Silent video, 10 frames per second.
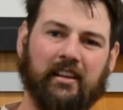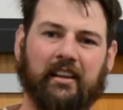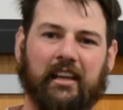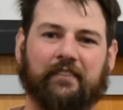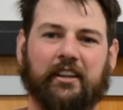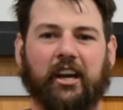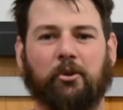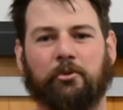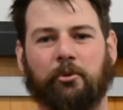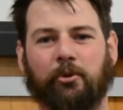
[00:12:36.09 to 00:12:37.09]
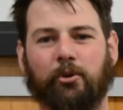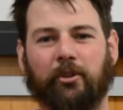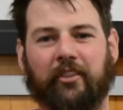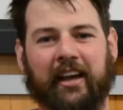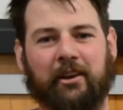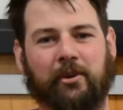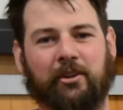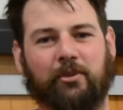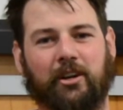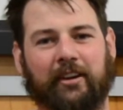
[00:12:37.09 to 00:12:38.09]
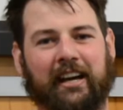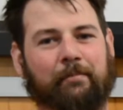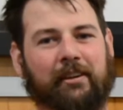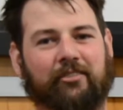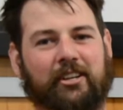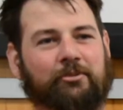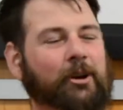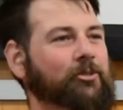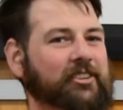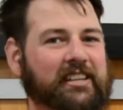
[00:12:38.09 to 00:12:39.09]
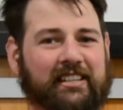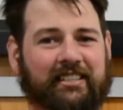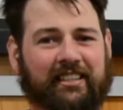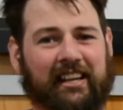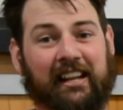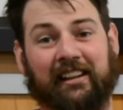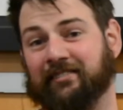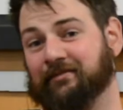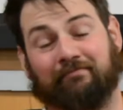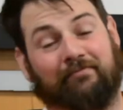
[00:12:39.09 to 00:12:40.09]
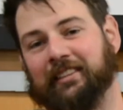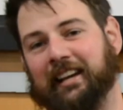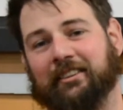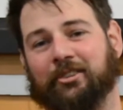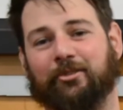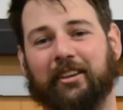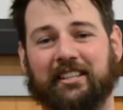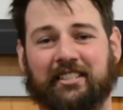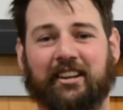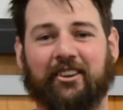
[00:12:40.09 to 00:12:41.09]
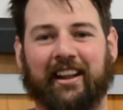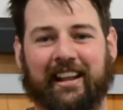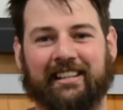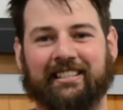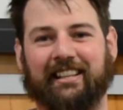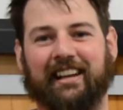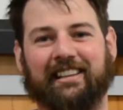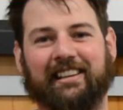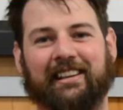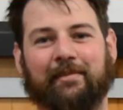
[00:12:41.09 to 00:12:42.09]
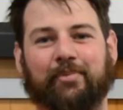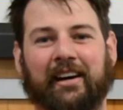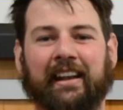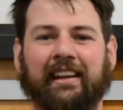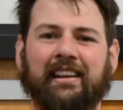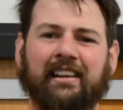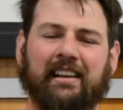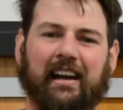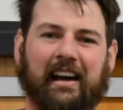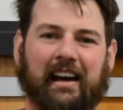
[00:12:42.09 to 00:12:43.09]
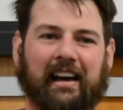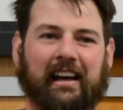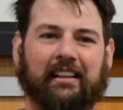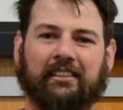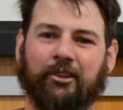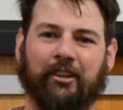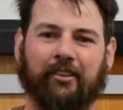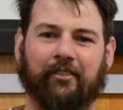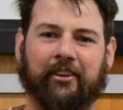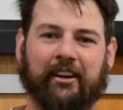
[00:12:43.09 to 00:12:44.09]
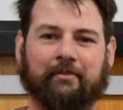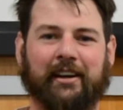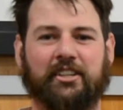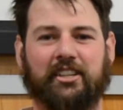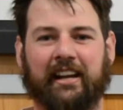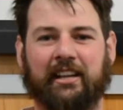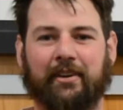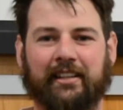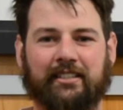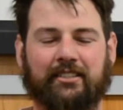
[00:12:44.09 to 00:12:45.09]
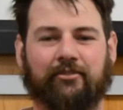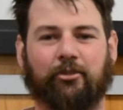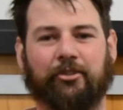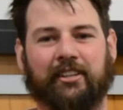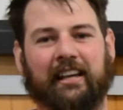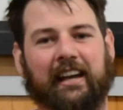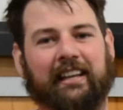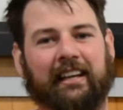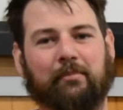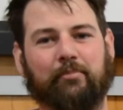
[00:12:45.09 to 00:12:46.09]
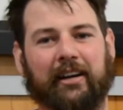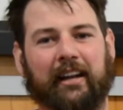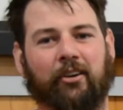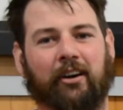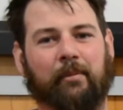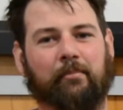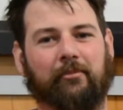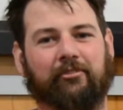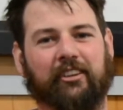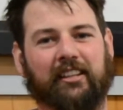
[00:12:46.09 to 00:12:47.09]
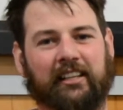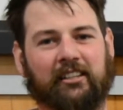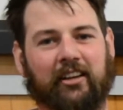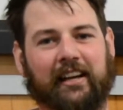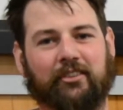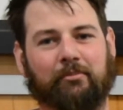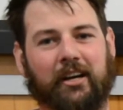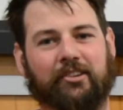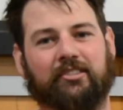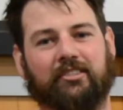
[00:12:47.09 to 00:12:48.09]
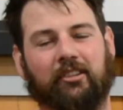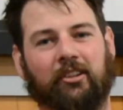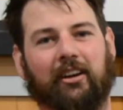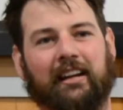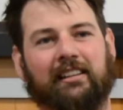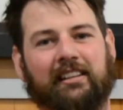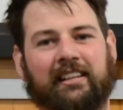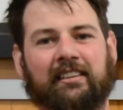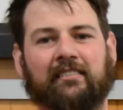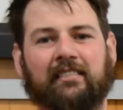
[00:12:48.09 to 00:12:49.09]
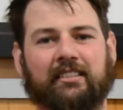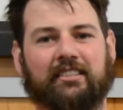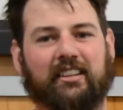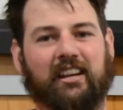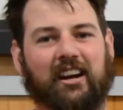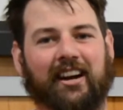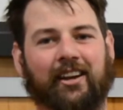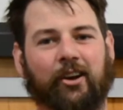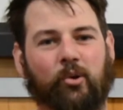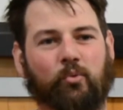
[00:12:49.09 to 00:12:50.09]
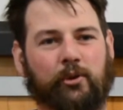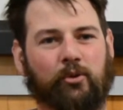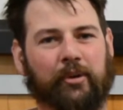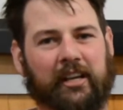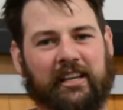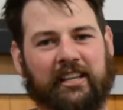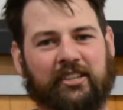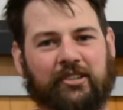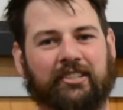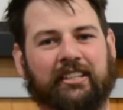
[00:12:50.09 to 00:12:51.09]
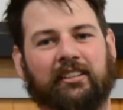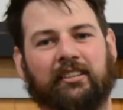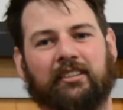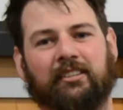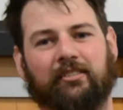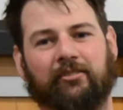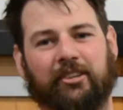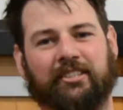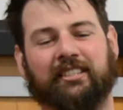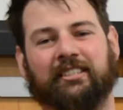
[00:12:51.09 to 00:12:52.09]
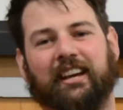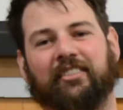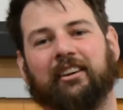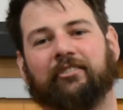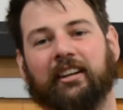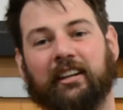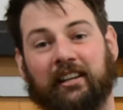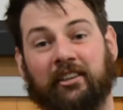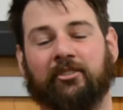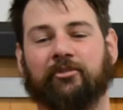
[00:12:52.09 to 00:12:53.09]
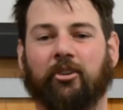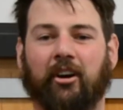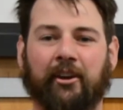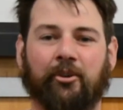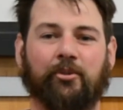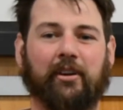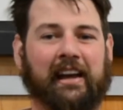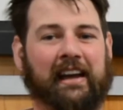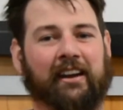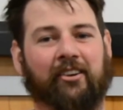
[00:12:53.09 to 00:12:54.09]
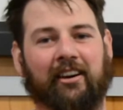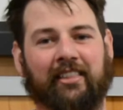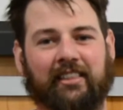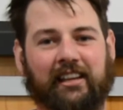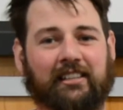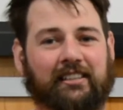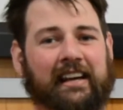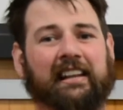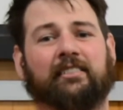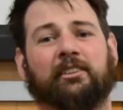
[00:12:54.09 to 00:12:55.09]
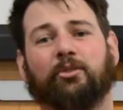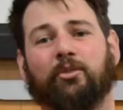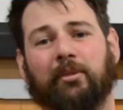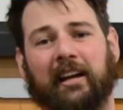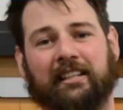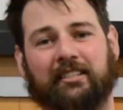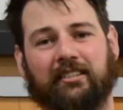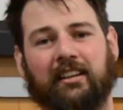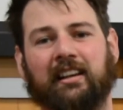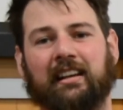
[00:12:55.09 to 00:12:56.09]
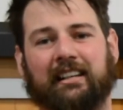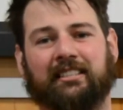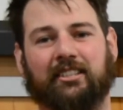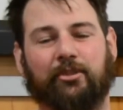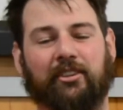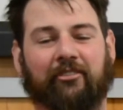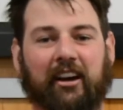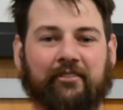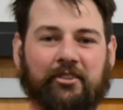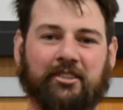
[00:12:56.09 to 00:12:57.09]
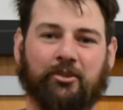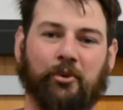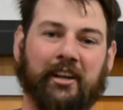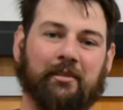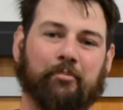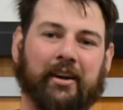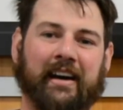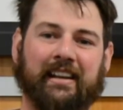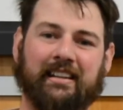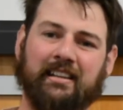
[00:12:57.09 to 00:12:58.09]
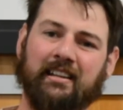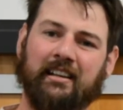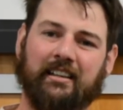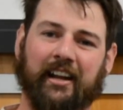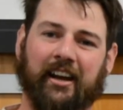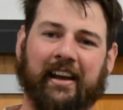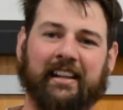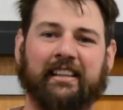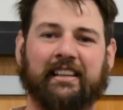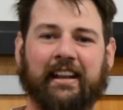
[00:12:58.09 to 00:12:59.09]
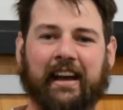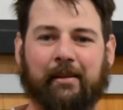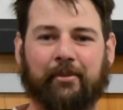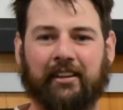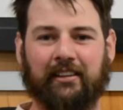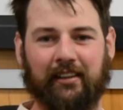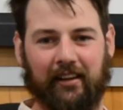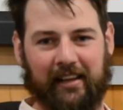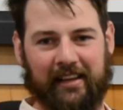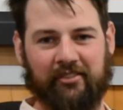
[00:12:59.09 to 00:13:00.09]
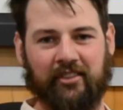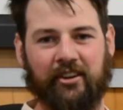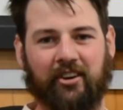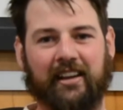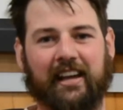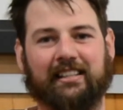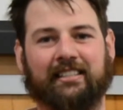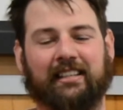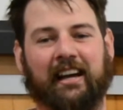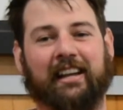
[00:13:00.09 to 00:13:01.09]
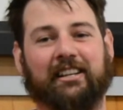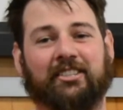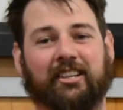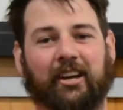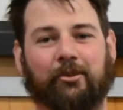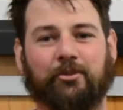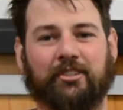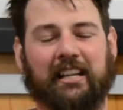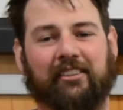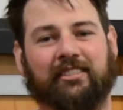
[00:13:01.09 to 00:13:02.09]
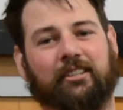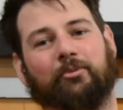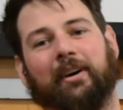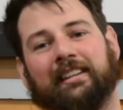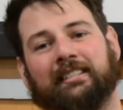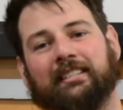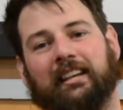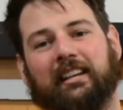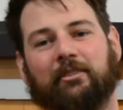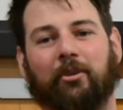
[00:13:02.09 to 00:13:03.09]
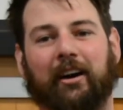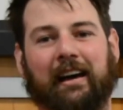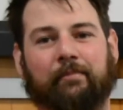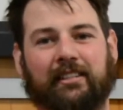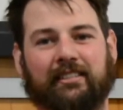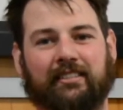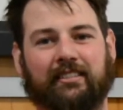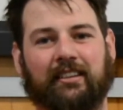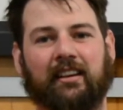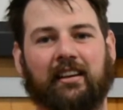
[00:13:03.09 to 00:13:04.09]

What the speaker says: with the rule that they win a World Cup every 12 years, then 2019 is their year. But look, very much anyone's for the taking, but I'm feeling like the most likely scenario will be New Zealand versus South Africa in the final, and I think that the All Blacks are still your favourites to win it. But, you know, anything can happen in the knockout stage, so we'll just have to wait and see what happens